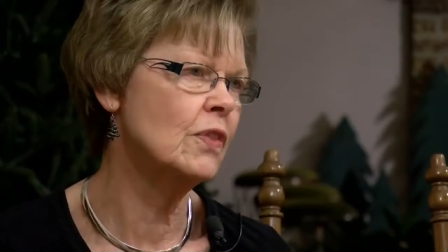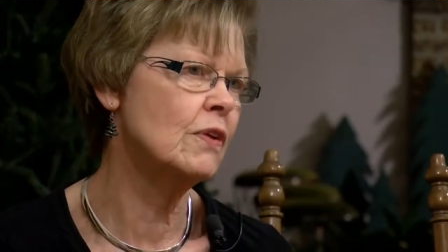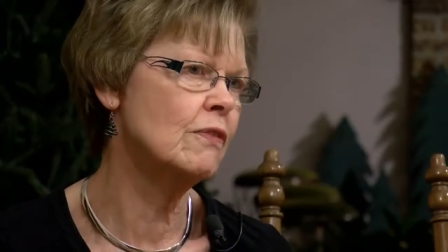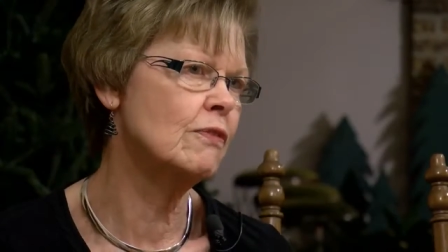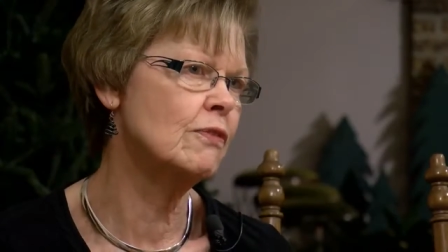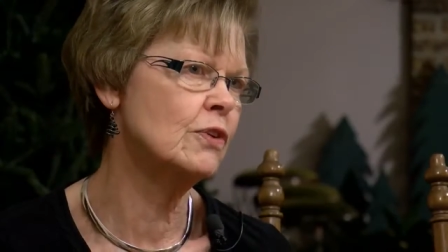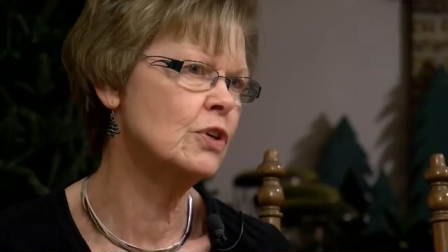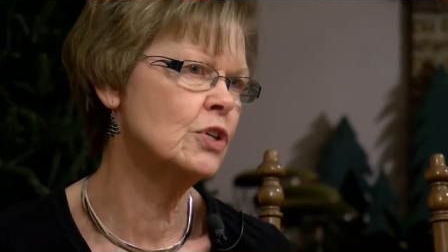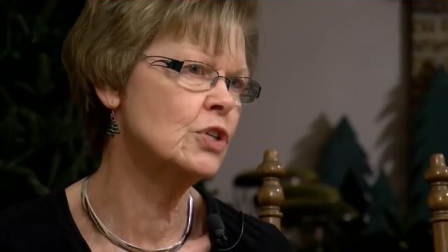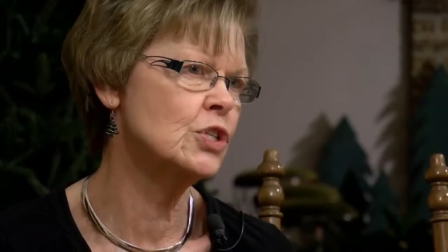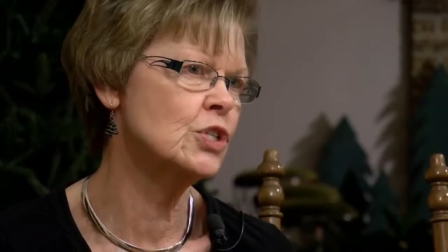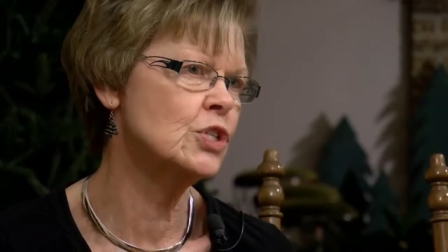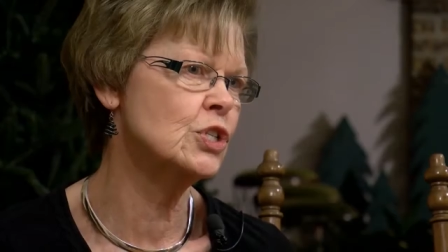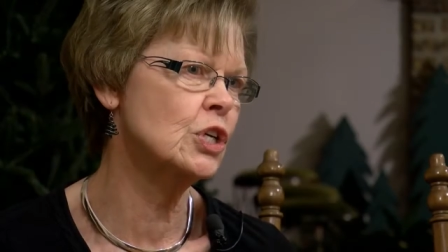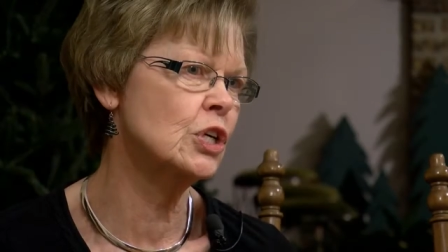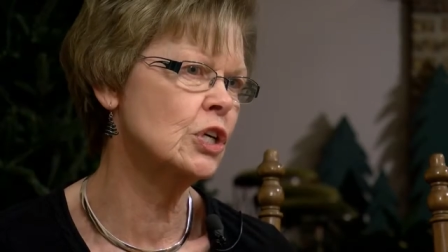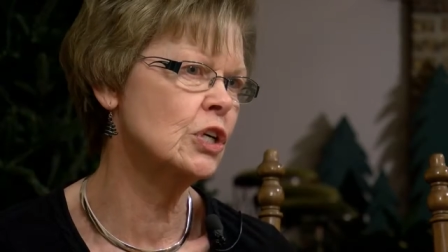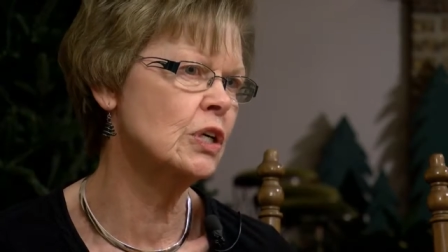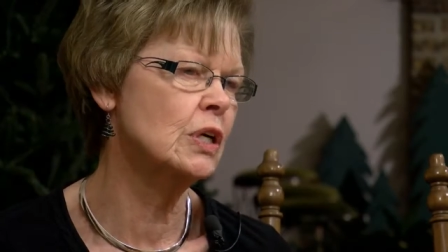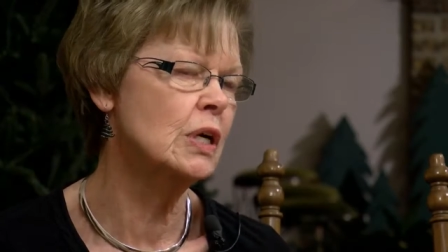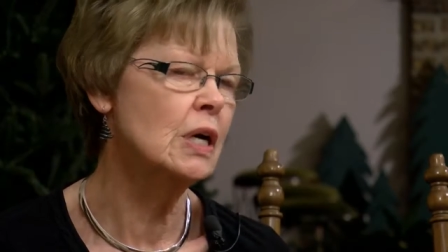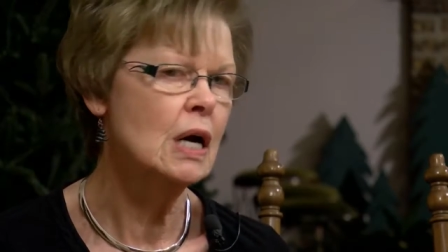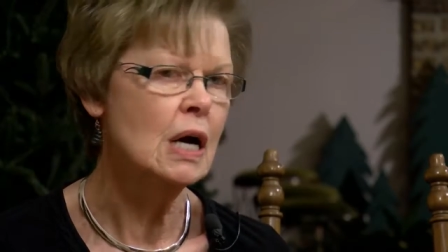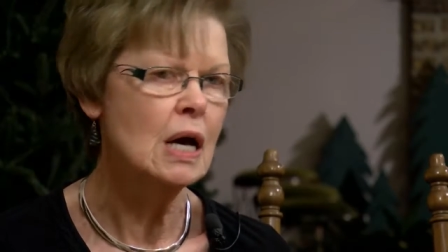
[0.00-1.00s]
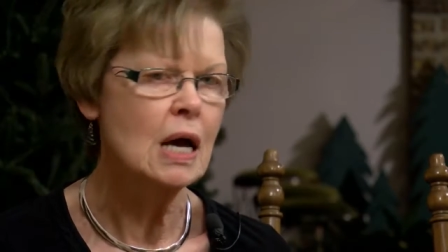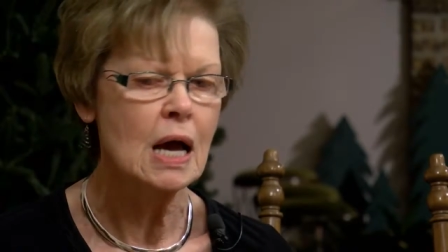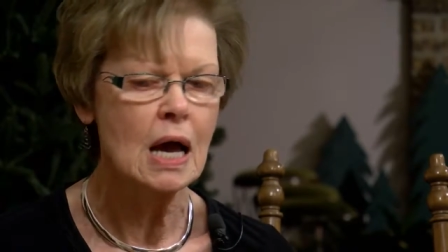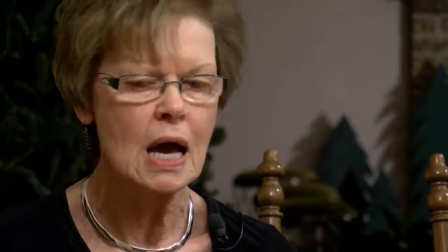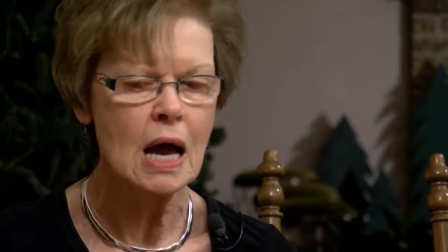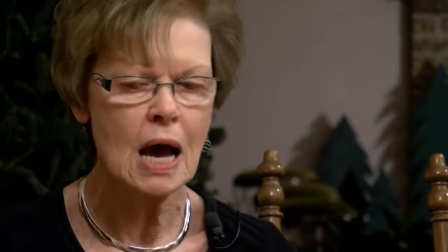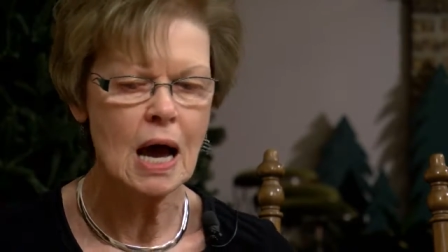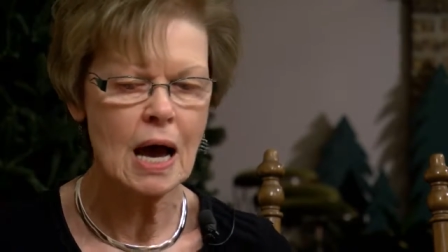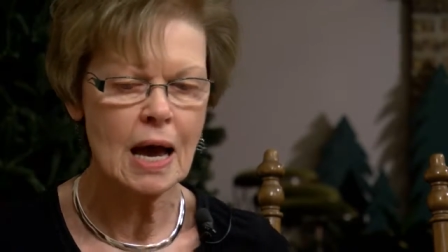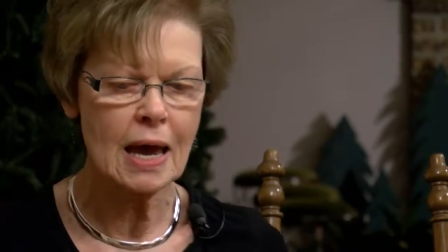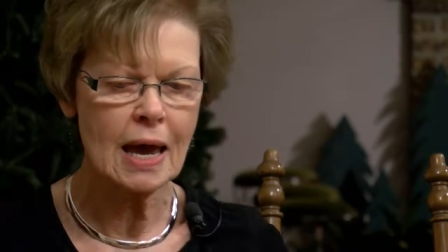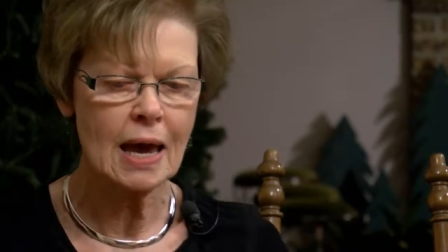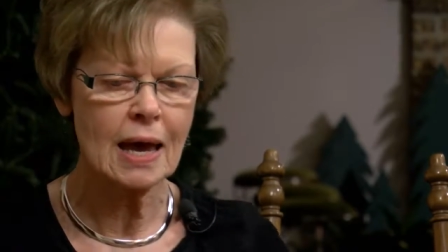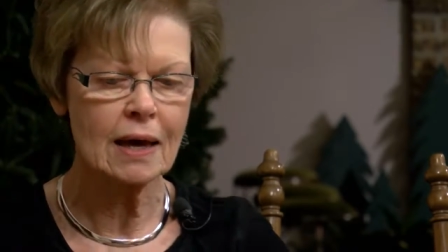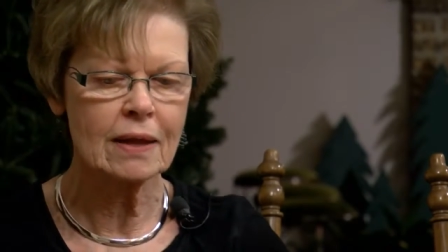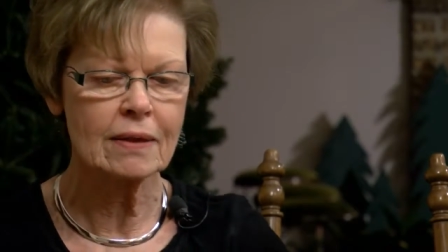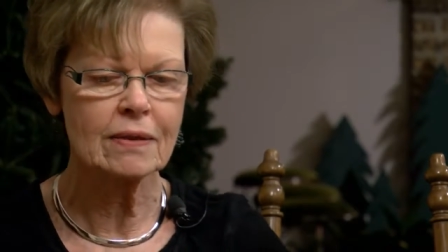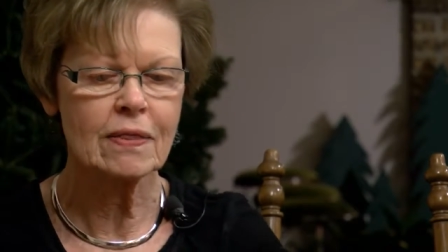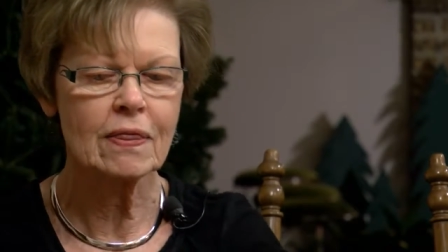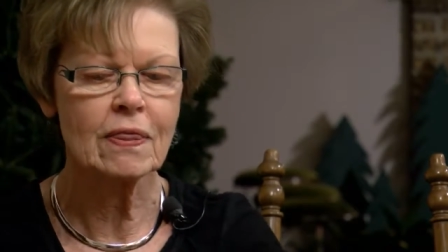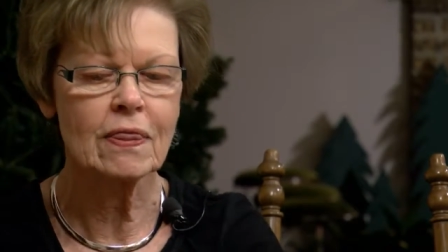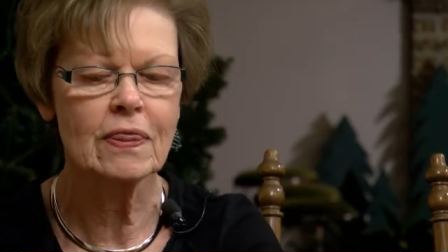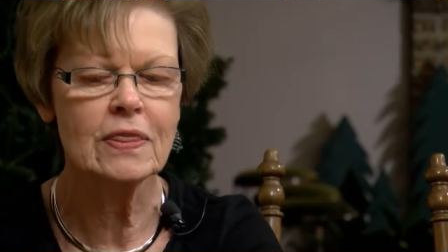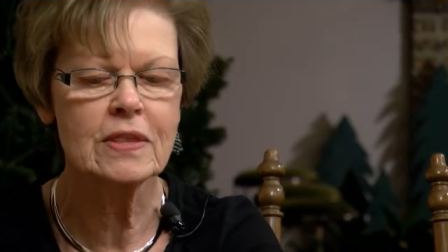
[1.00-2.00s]
The first year, I
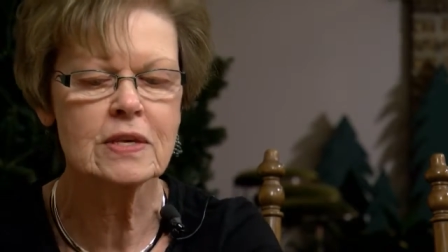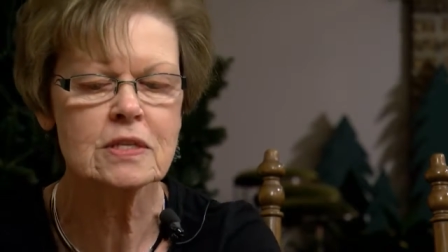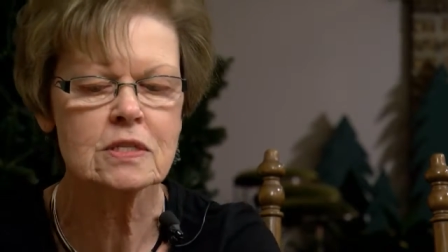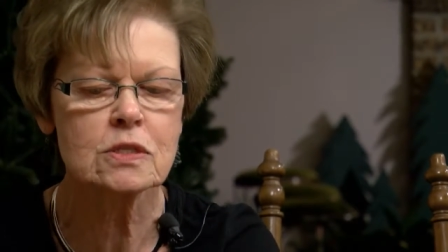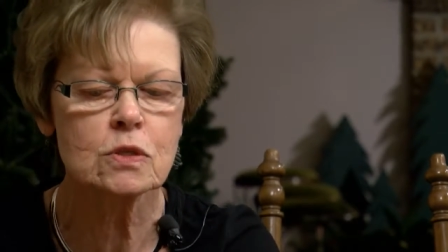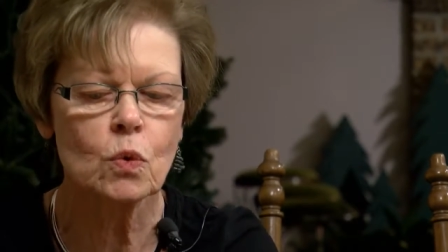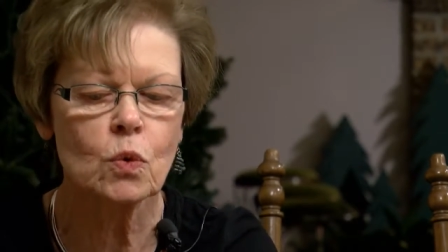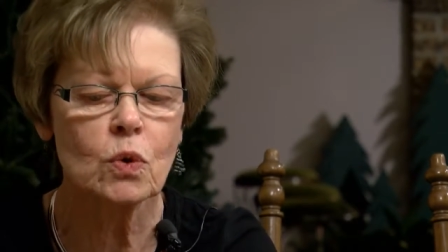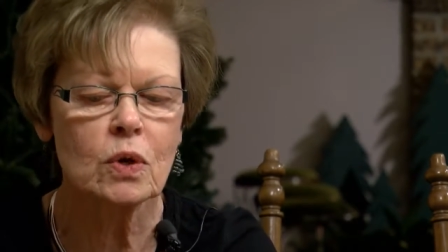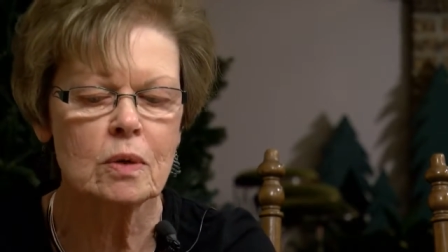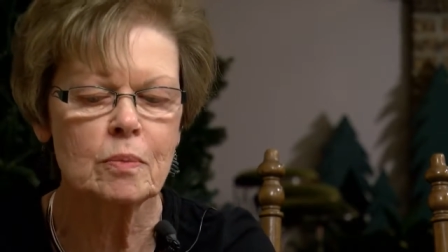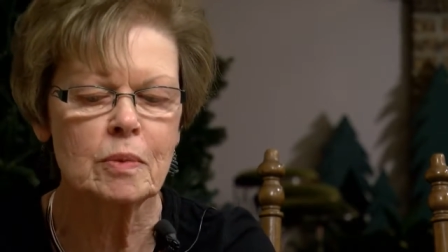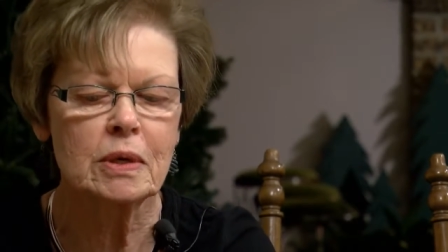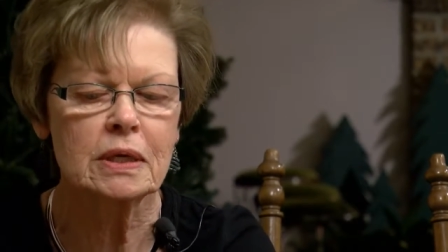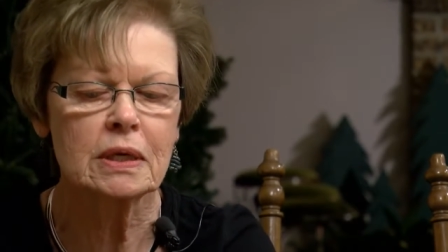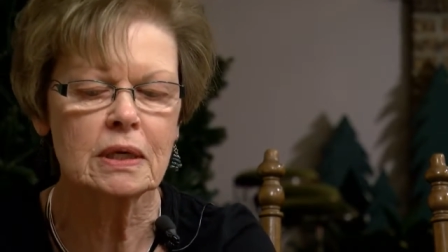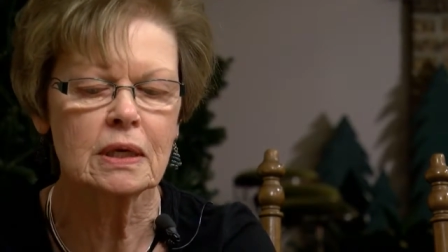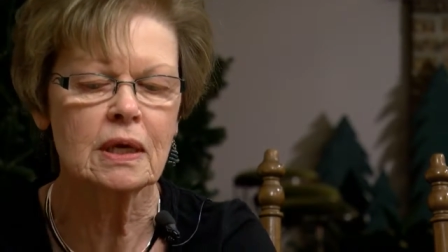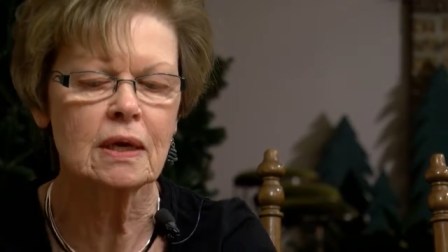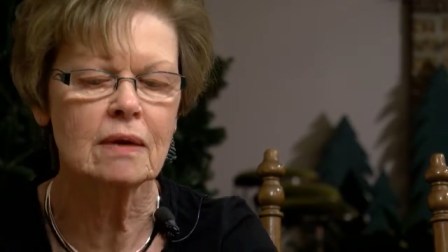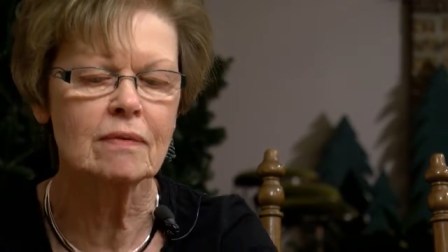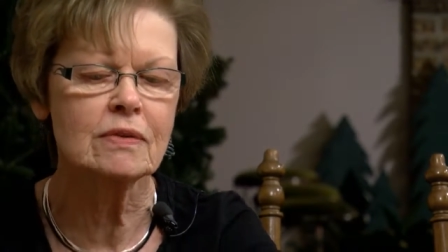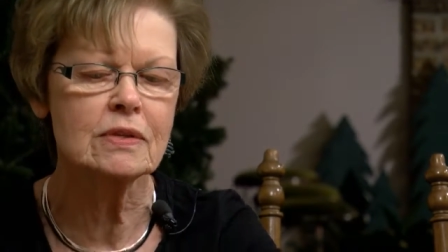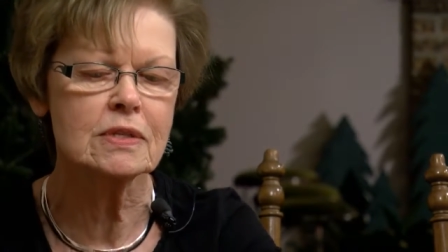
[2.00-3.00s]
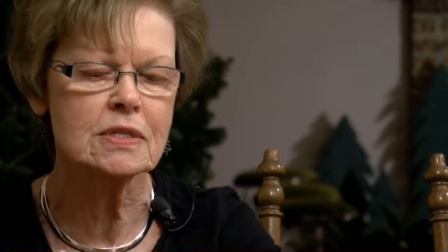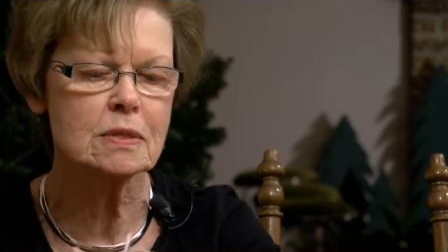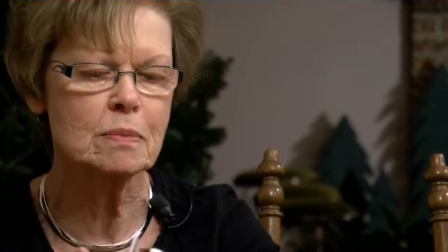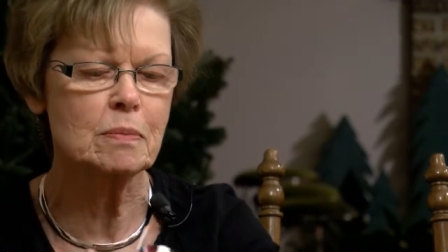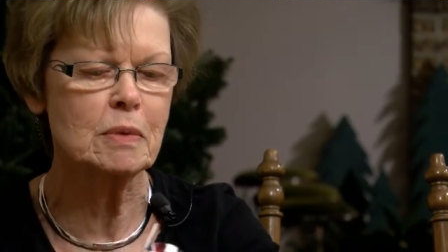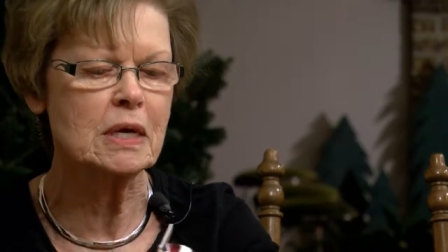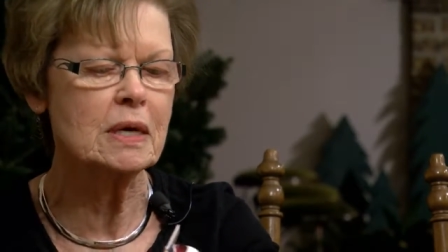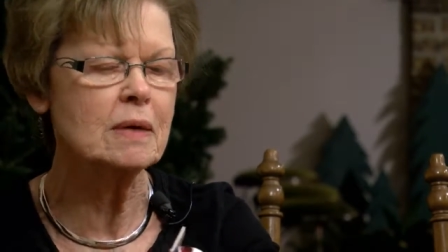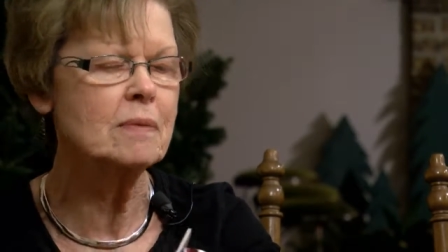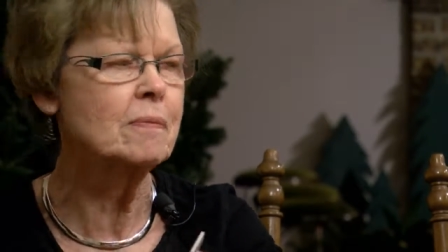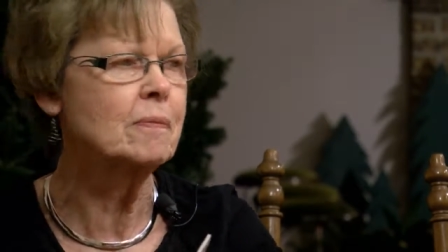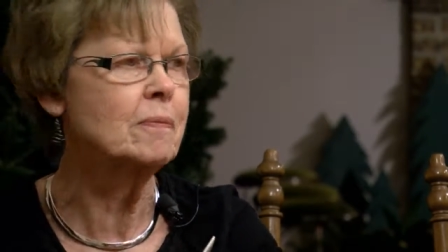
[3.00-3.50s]
had this ornament given to me.